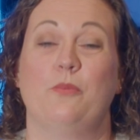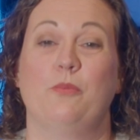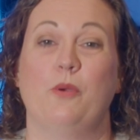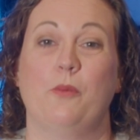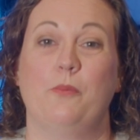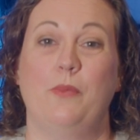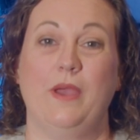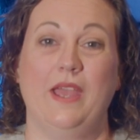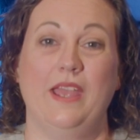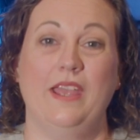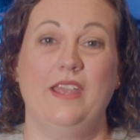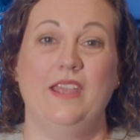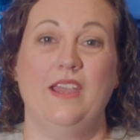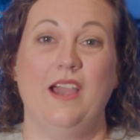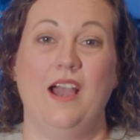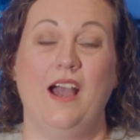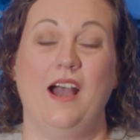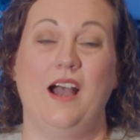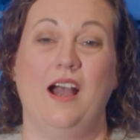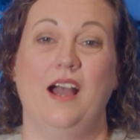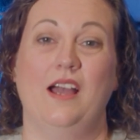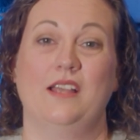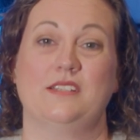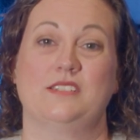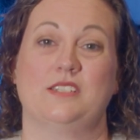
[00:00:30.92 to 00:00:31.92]
prepare your
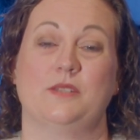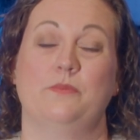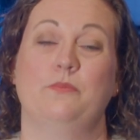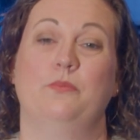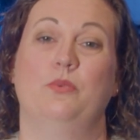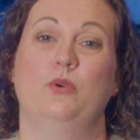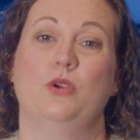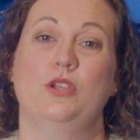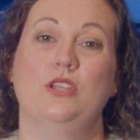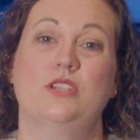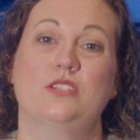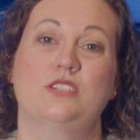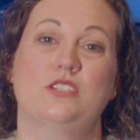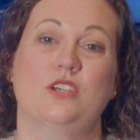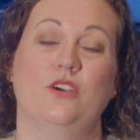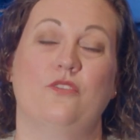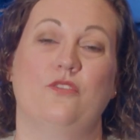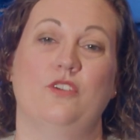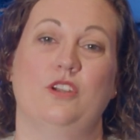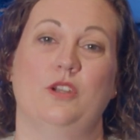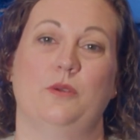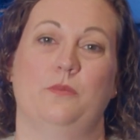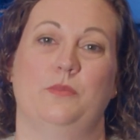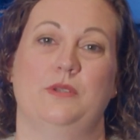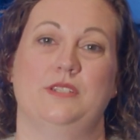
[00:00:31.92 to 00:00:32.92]
hearts and put
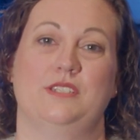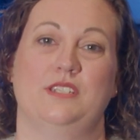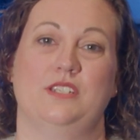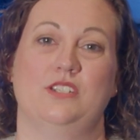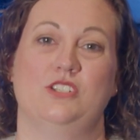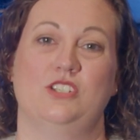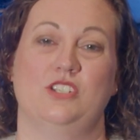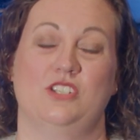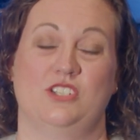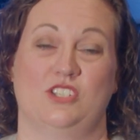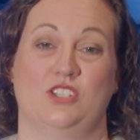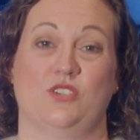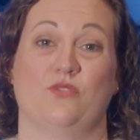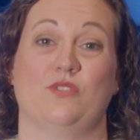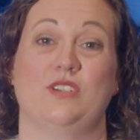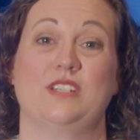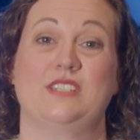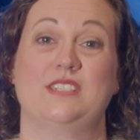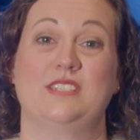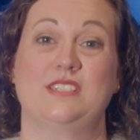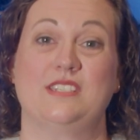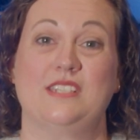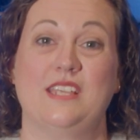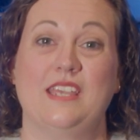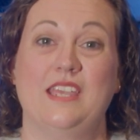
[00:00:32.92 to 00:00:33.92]
yourself in a position to
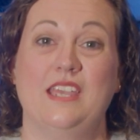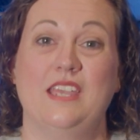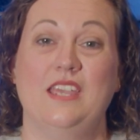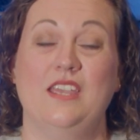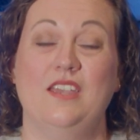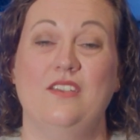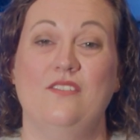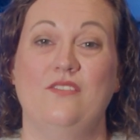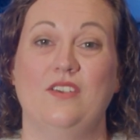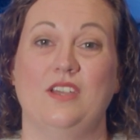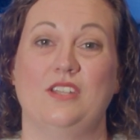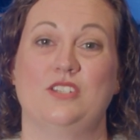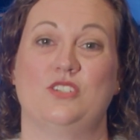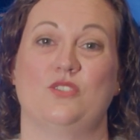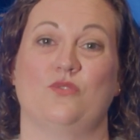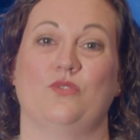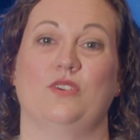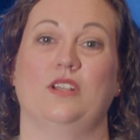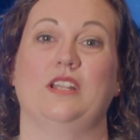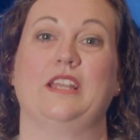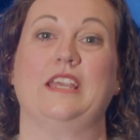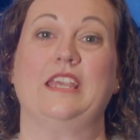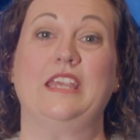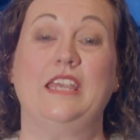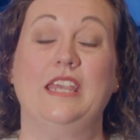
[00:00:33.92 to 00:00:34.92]
receive and to
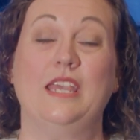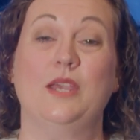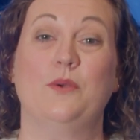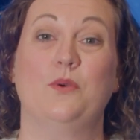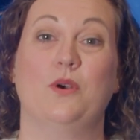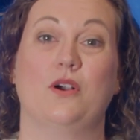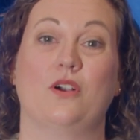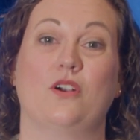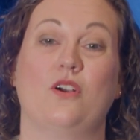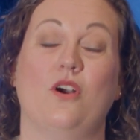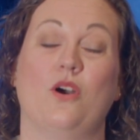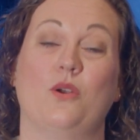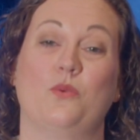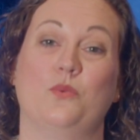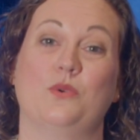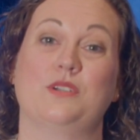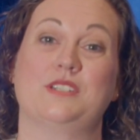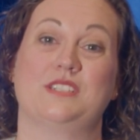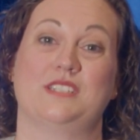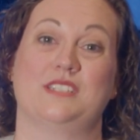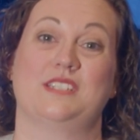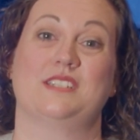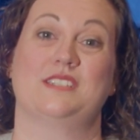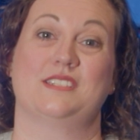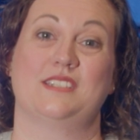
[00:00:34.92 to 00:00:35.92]
really hear what God
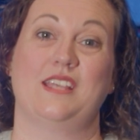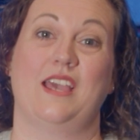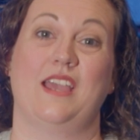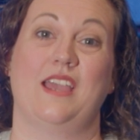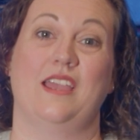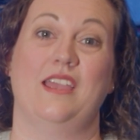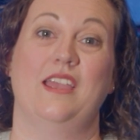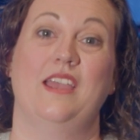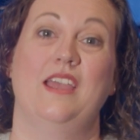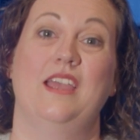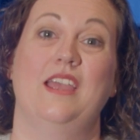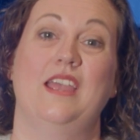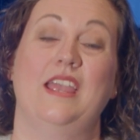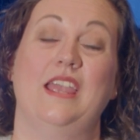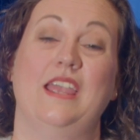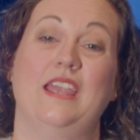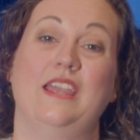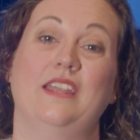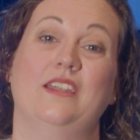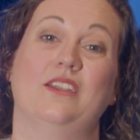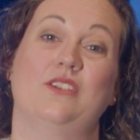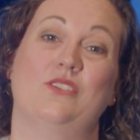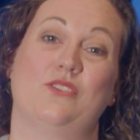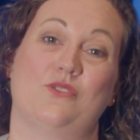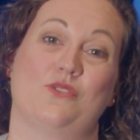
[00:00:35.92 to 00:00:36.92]
wants to say
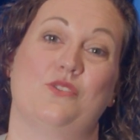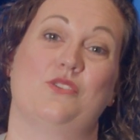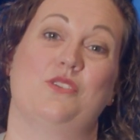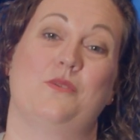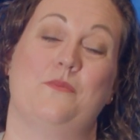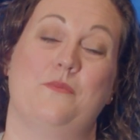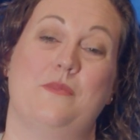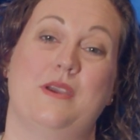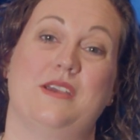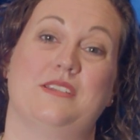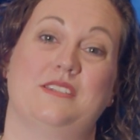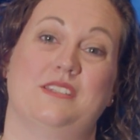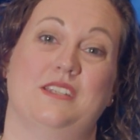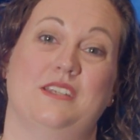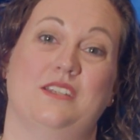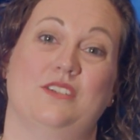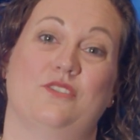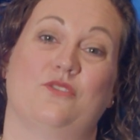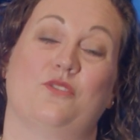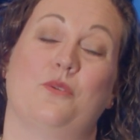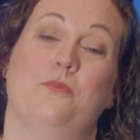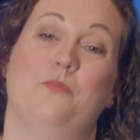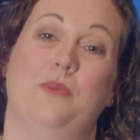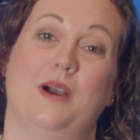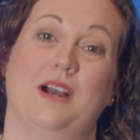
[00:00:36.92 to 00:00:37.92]
in and through the
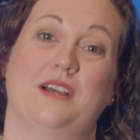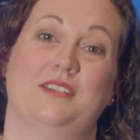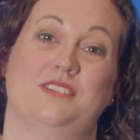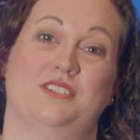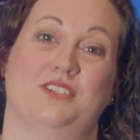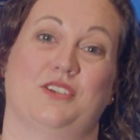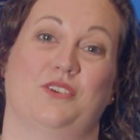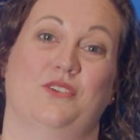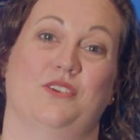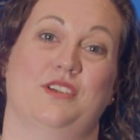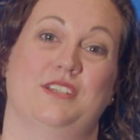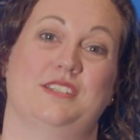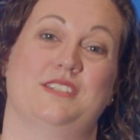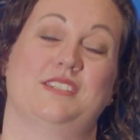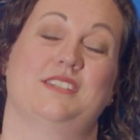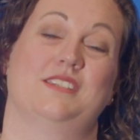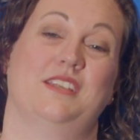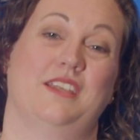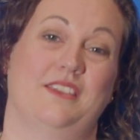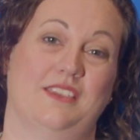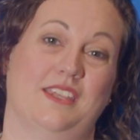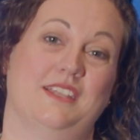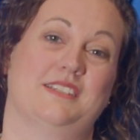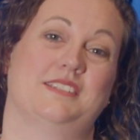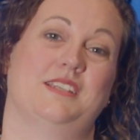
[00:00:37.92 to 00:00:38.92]
message from Pastor Chris
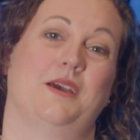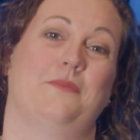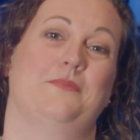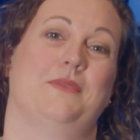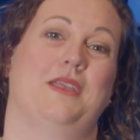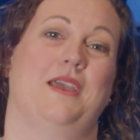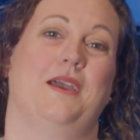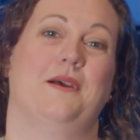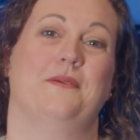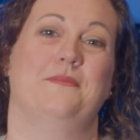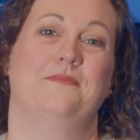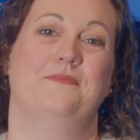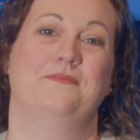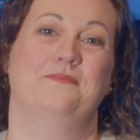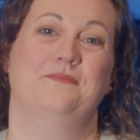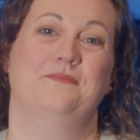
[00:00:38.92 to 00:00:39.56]
that's up now.